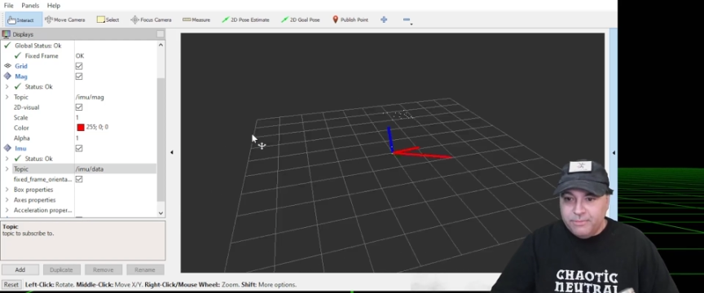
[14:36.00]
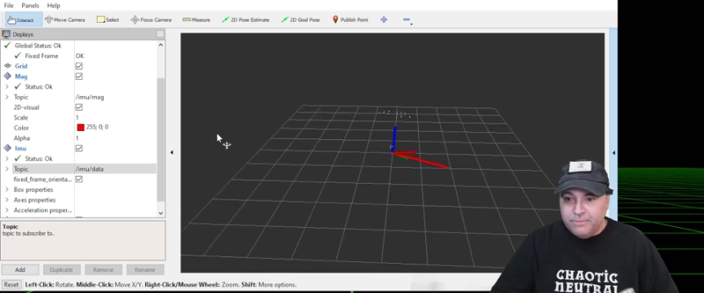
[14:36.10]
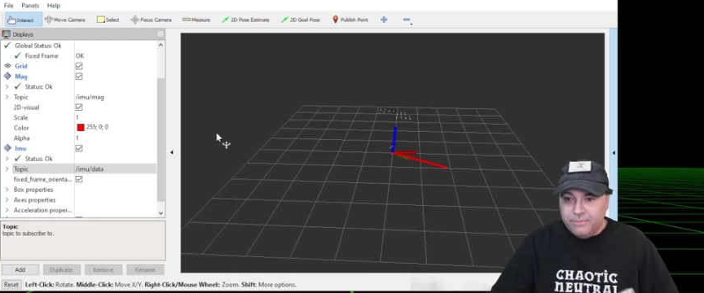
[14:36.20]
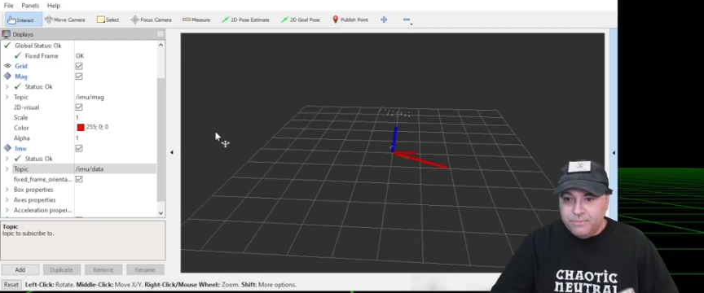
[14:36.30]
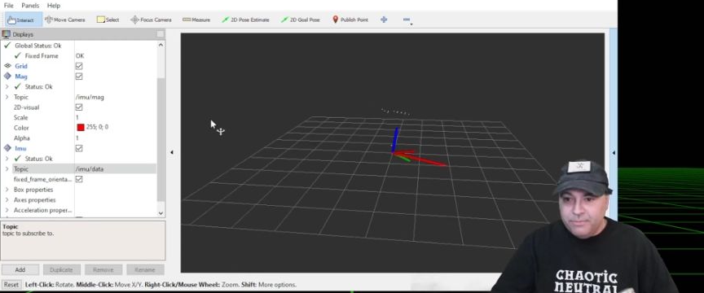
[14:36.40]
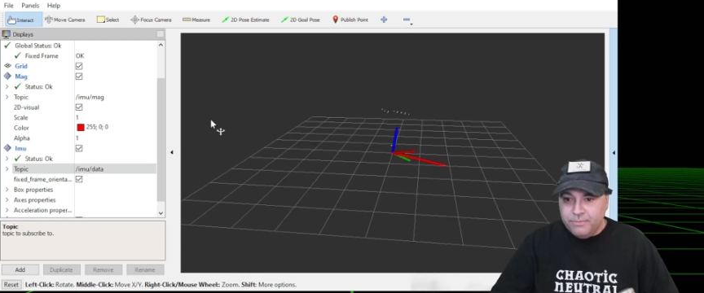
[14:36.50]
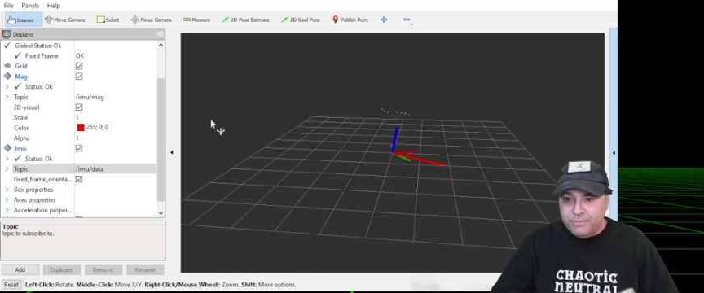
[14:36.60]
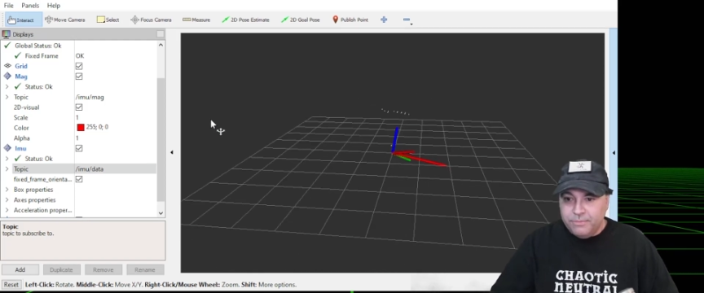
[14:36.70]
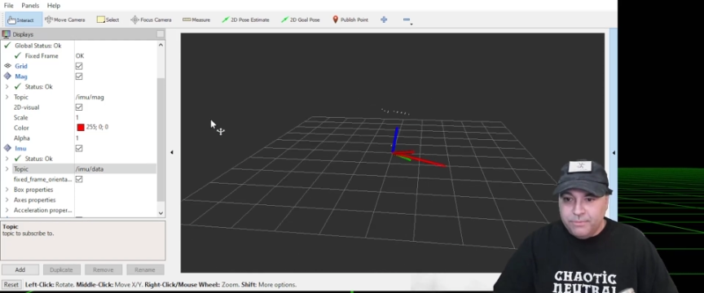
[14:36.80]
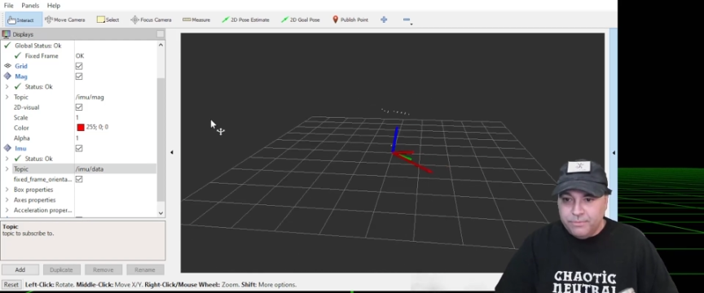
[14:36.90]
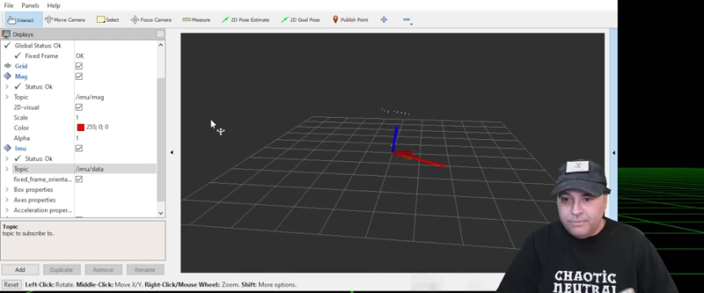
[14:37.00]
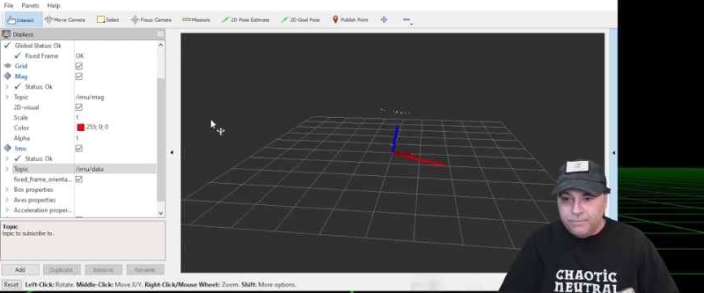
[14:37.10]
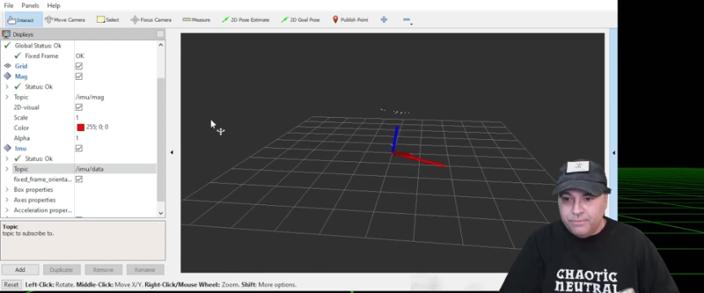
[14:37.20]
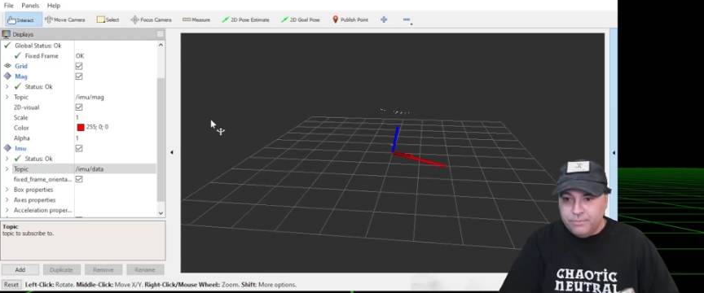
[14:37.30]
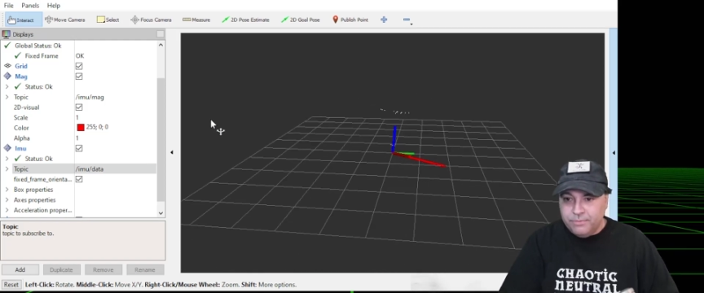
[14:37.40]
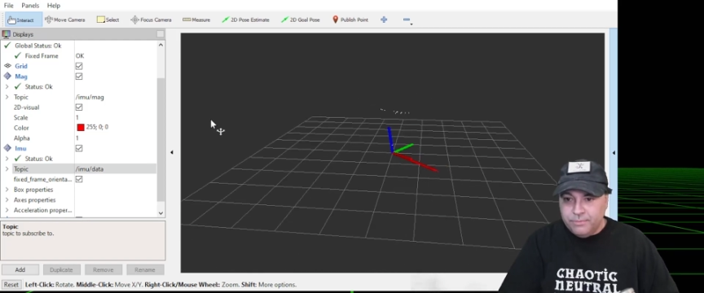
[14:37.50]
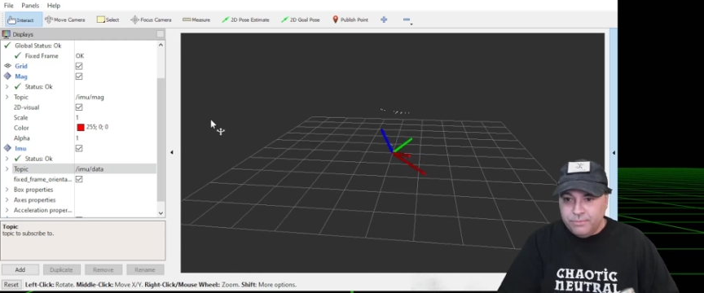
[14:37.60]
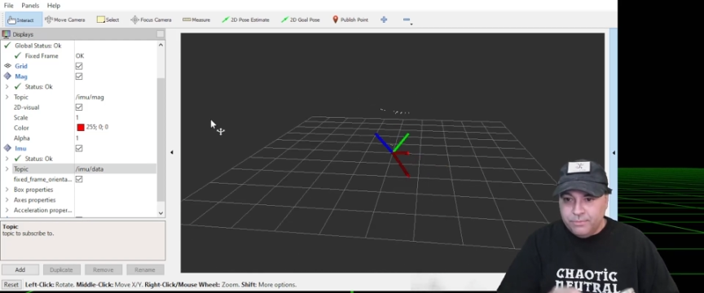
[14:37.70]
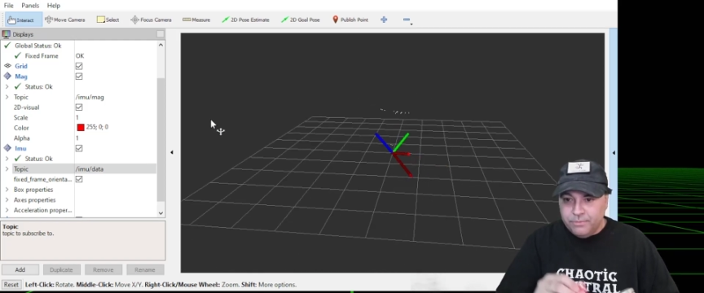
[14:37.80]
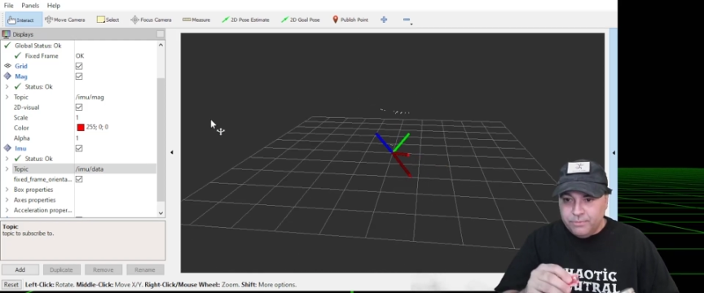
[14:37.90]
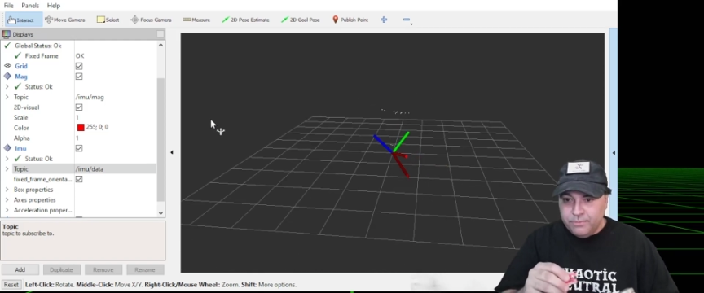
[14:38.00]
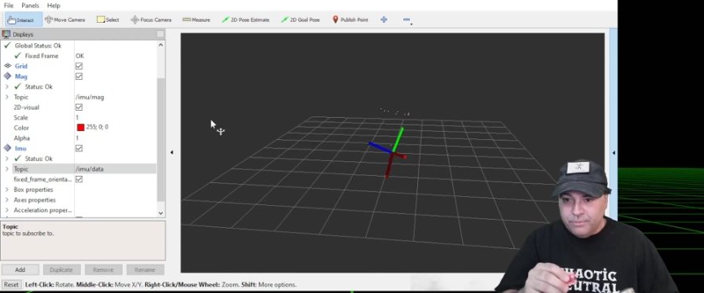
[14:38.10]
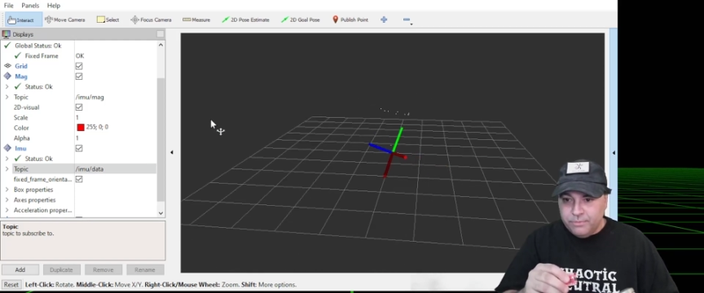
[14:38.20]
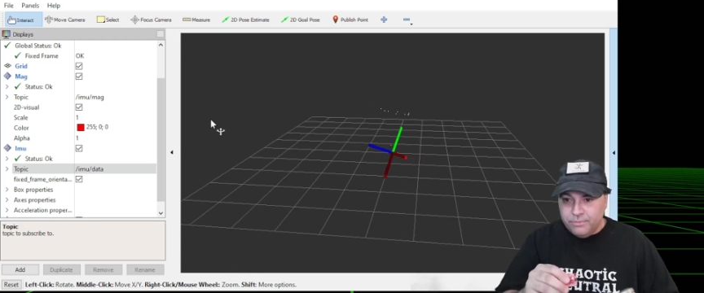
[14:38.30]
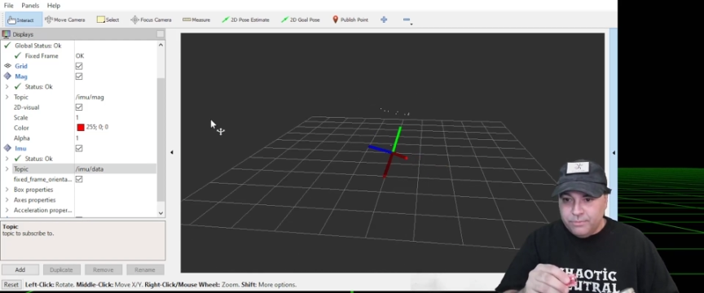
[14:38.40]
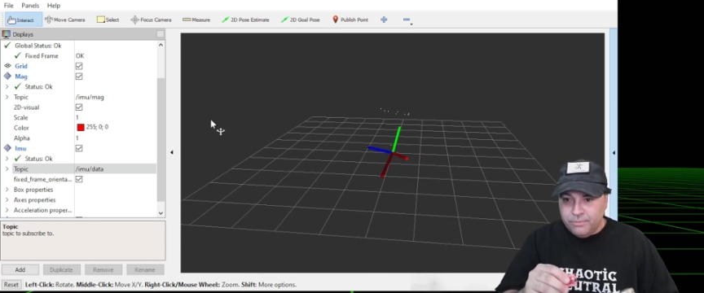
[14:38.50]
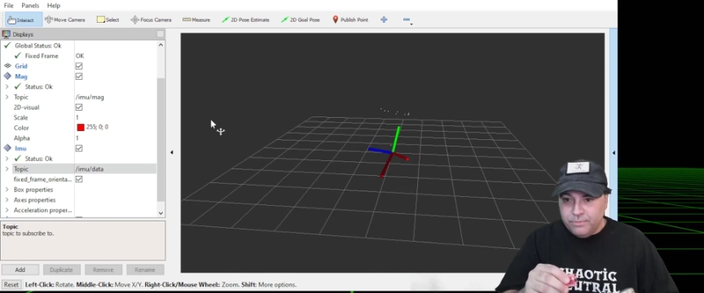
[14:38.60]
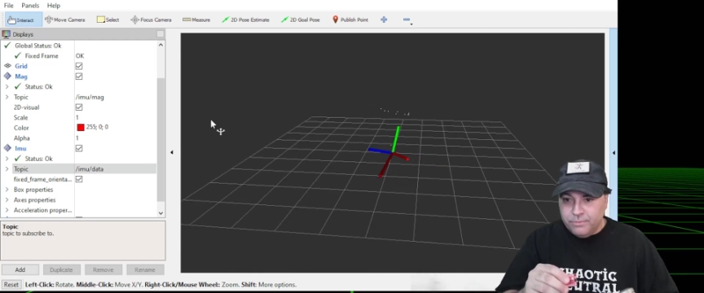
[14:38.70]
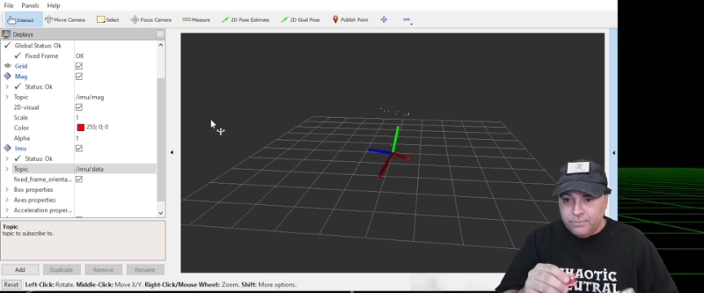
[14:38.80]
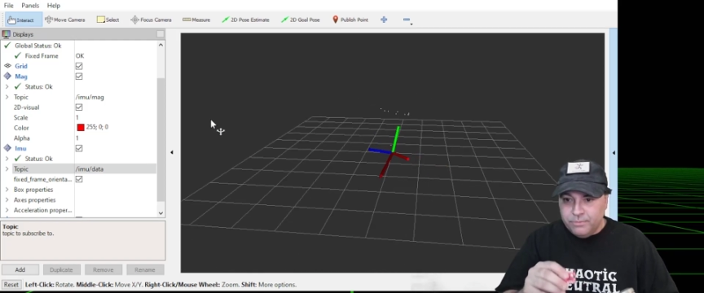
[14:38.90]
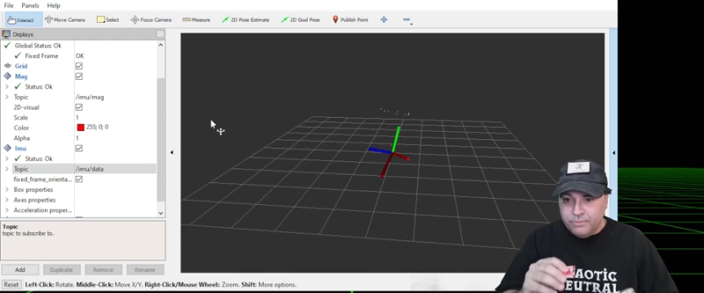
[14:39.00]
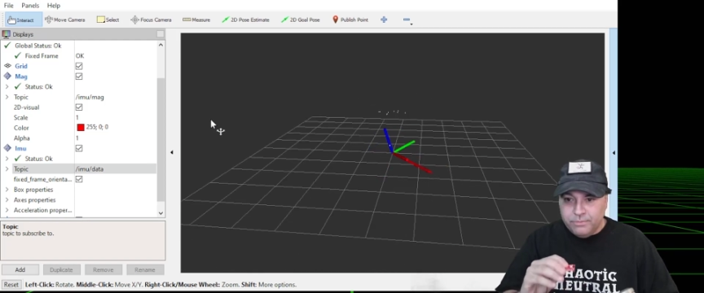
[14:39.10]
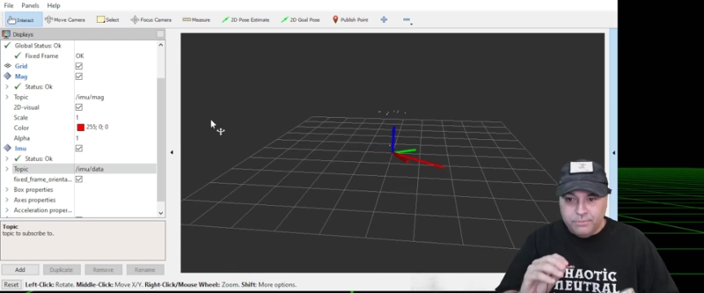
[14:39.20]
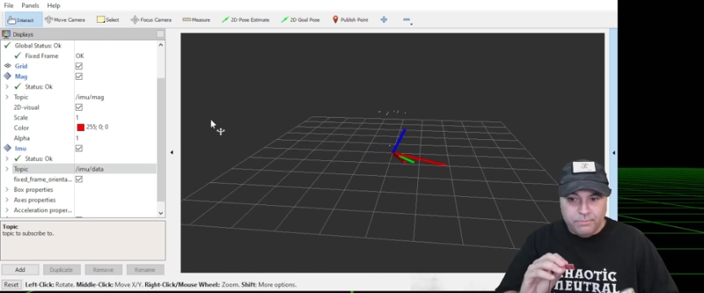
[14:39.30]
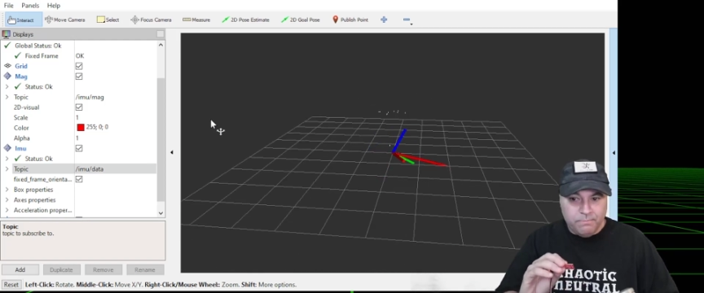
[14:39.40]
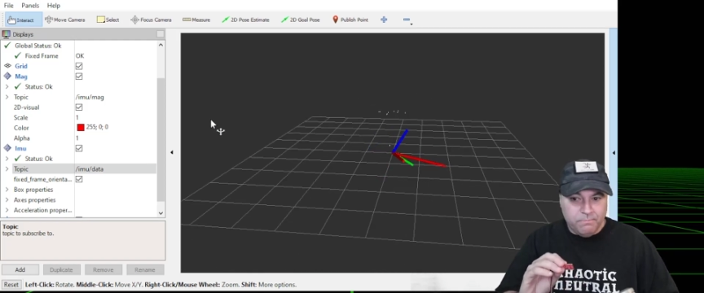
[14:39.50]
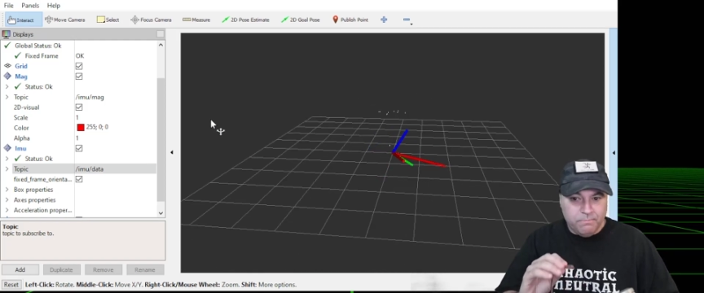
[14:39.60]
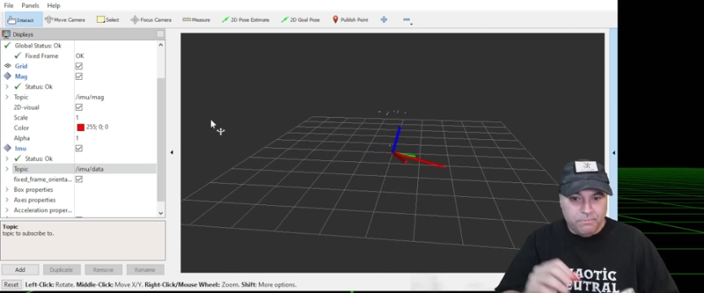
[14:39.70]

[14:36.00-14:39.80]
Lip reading: Nobody speaks.